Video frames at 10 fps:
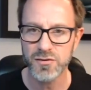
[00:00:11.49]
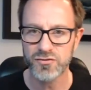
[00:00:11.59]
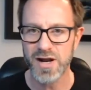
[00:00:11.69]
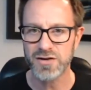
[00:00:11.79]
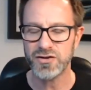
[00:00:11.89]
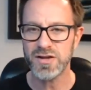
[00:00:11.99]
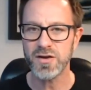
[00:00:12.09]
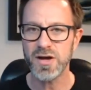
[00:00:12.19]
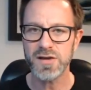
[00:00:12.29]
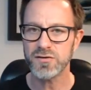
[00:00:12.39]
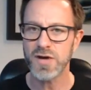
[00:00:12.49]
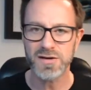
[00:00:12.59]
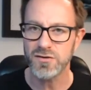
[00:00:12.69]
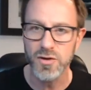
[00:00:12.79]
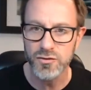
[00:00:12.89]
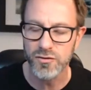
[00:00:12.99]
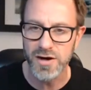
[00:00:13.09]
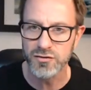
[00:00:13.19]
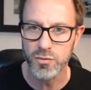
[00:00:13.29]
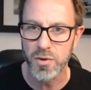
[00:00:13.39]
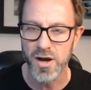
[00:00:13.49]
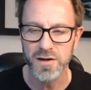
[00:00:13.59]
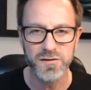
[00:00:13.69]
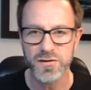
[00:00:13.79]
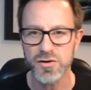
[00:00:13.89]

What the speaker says: strategy that has no directional bias.